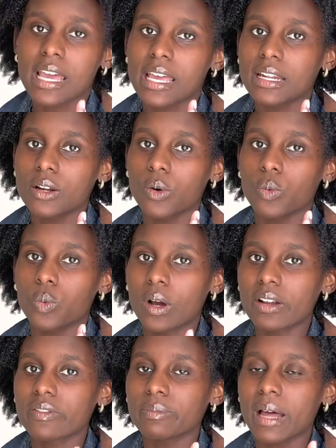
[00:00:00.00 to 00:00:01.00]
And one
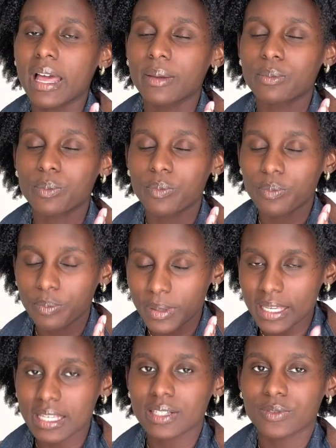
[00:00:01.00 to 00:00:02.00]
of my
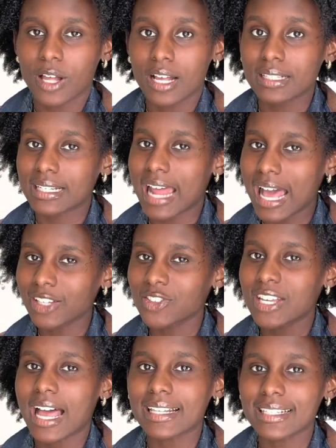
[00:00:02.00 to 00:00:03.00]
biggest flaws, and
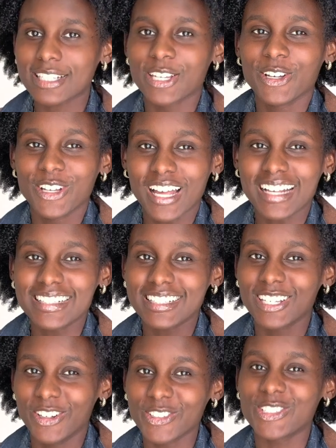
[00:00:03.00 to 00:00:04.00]
actually I
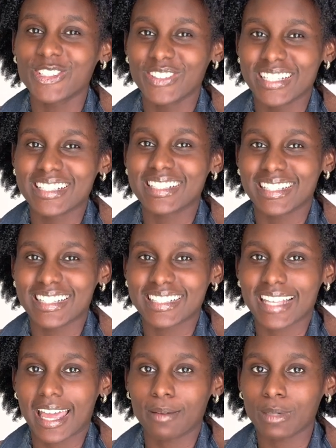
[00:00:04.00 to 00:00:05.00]
still do this to this
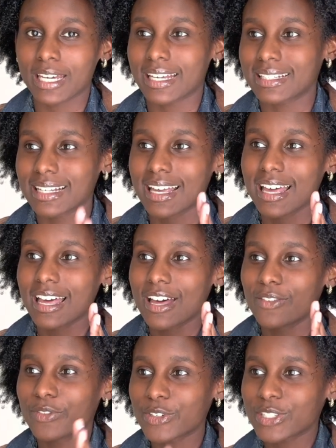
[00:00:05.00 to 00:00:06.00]
day, because
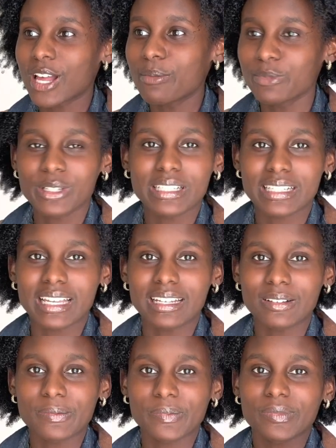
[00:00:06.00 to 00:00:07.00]
for some
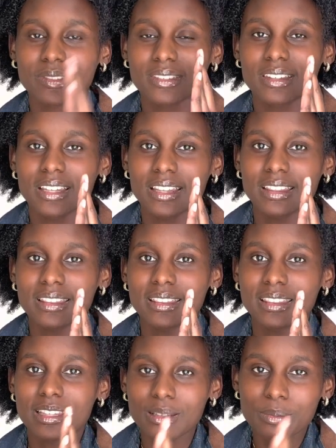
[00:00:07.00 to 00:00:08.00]
reason the